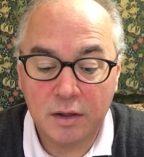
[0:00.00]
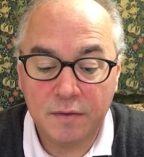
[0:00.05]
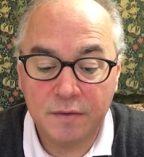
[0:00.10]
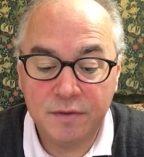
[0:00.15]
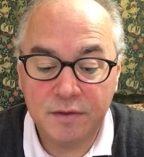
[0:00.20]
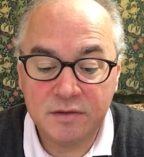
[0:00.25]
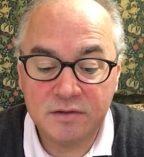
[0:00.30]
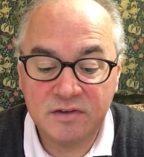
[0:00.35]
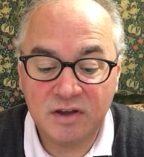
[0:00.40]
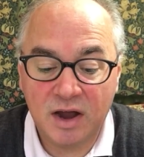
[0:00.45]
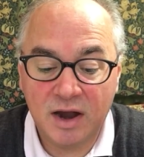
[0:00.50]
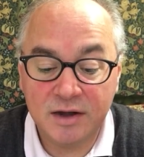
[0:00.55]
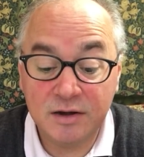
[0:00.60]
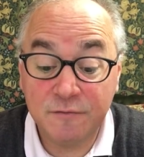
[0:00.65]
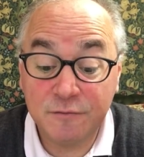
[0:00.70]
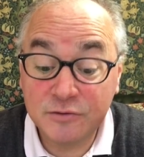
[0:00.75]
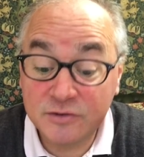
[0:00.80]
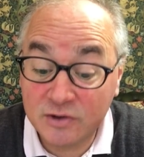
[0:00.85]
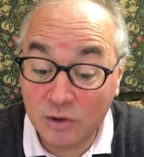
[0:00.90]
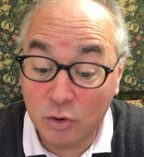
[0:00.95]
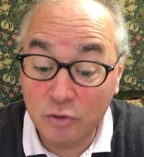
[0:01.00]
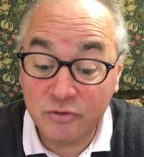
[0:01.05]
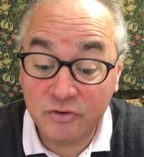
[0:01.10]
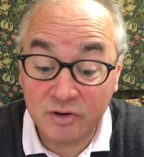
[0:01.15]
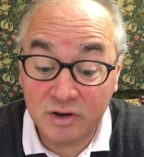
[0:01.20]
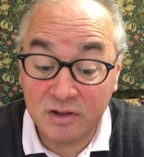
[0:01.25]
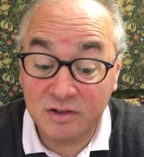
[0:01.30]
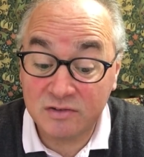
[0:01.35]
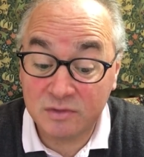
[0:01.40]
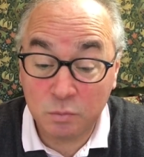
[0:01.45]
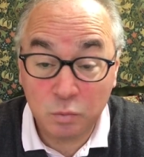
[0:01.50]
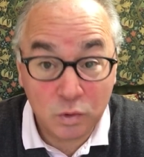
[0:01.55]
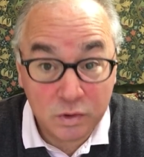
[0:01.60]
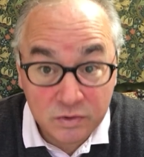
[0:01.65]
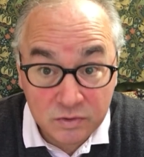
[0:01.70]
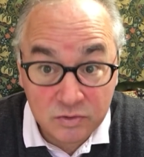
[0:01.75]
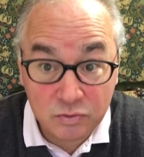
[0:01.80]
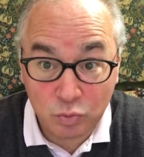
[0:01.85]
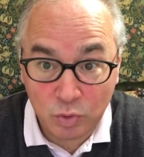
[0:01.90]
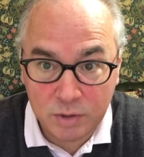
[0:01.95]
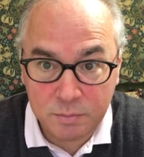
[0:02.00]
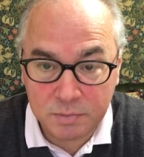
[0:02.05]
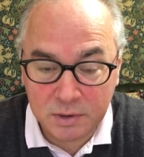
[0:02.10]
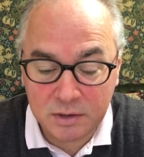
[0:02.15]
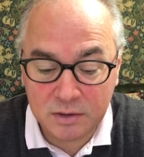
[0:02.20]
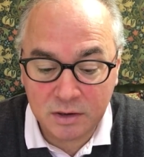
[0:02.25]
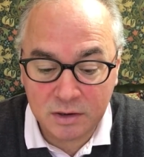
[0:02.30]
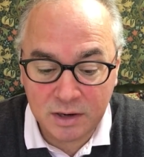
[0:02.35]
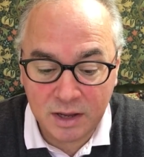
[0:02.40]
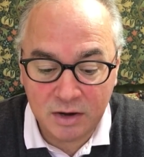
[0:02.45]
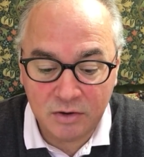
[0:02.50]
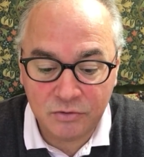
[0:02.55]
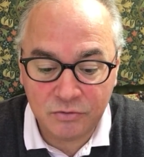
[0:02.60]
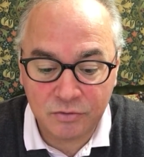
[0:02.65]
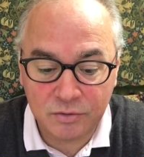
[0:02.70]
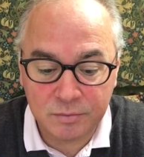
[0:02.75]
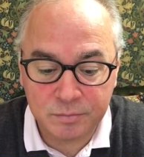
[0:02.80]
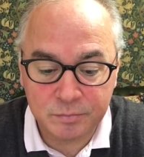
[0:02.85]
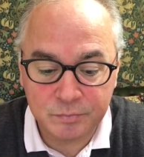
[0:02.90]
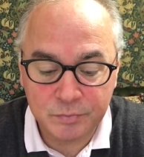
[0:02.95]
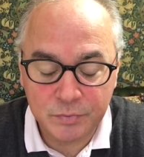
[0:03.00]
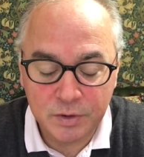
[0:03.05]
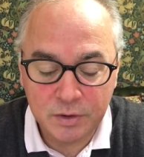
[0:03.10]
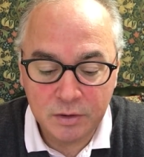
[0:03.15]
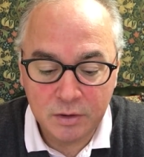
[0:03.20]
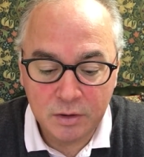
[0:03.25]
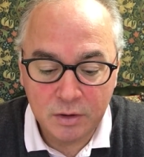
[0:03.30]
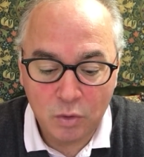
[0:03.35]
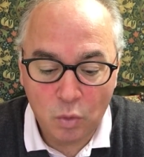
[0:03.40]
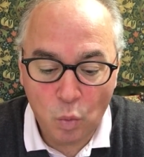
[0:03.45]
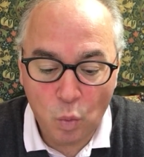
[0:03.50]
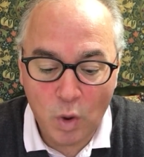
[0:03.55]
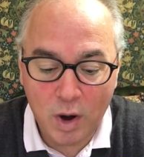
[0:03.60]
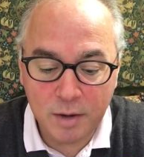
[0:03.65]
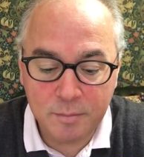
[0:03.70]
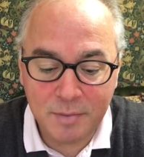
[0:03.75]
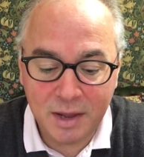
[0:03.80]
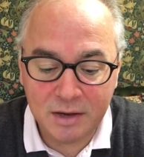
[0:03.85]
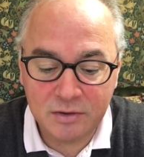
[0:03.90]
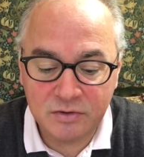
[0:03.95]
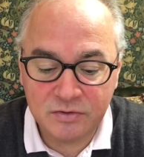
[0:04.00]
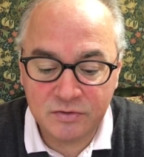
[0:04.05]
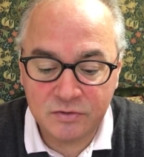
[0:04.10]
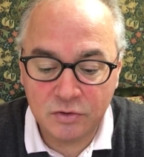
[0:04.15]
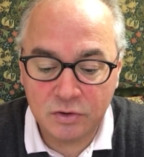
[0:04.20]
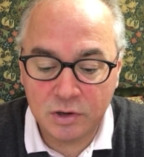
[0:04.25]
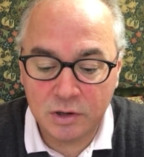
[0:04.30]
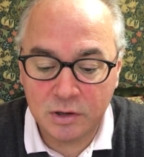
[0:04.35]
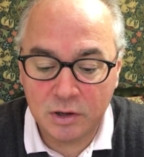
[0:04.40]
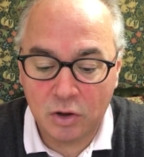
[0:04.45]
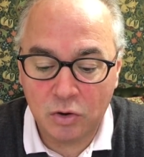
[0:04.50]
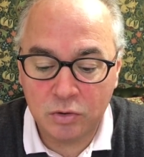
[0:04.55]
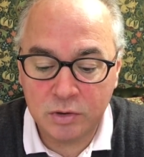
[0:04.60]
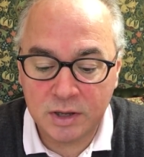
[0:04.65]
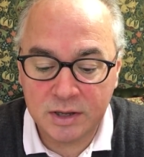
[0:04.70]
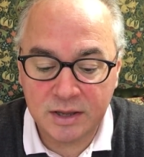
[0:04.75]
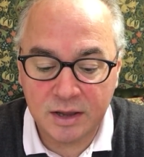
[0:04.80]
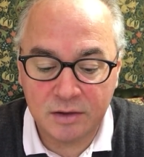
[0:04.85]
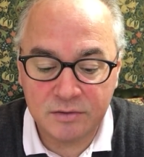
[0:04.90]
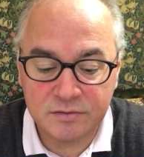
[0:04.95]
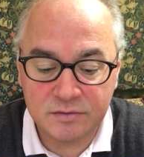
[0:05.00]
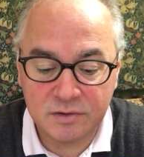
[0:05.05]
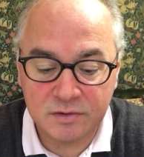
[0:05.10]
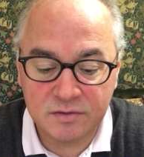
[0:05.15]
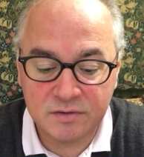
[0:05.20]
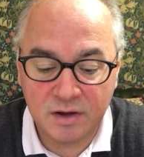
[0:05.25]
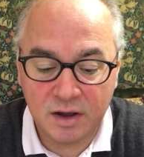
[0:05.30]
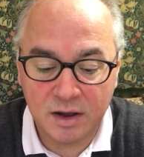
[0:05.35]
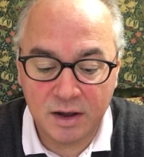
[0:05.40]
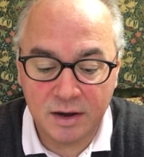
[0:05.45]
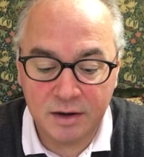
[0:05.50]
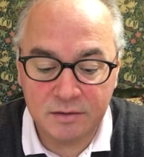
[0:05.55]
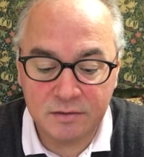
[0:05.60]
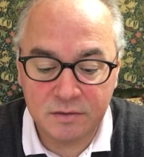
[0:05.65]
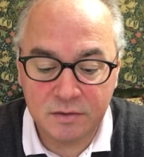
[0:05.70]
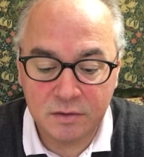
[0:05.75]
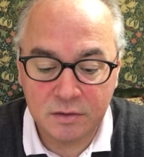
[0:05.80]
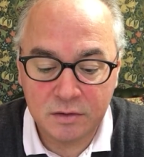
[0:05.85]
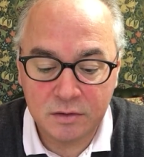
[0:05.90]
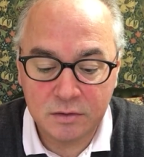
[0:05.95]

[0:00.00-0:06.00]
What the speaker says: the tide of socialism was sweeping the nation. One man stood alone against the tide,